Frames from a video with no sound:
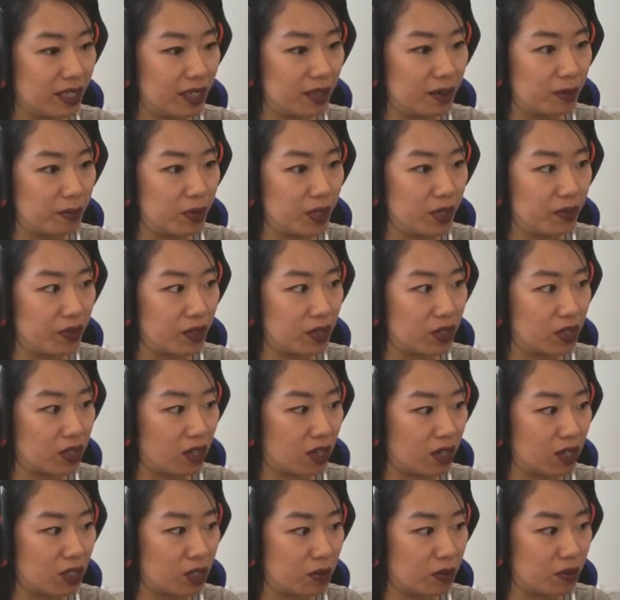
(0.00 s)
their previous
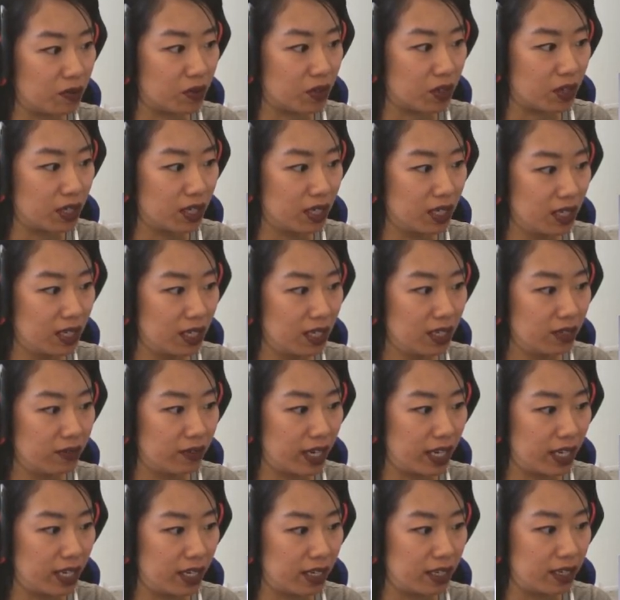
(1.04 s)
songs before.
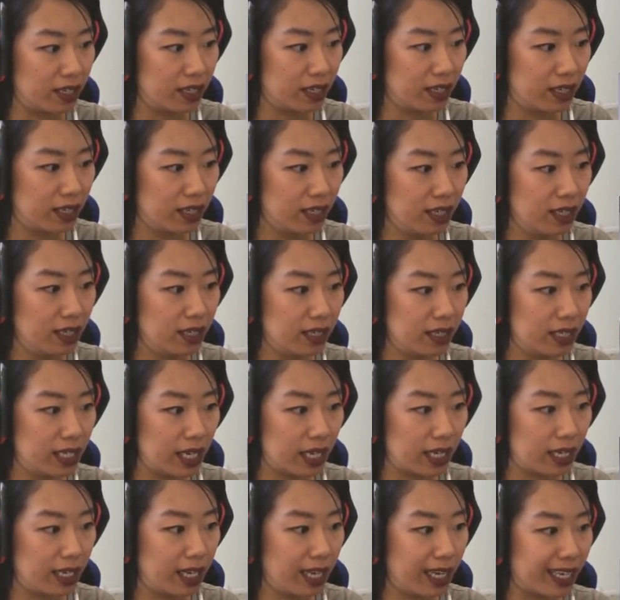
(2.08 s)
Right here.
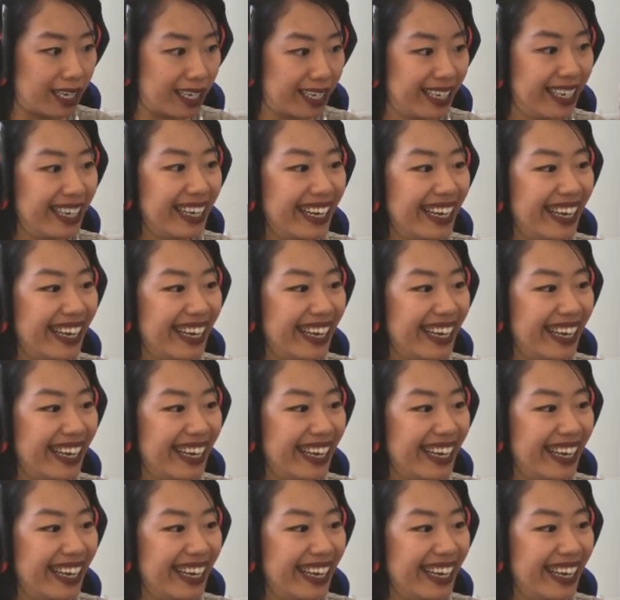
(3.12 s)
Kick, kick.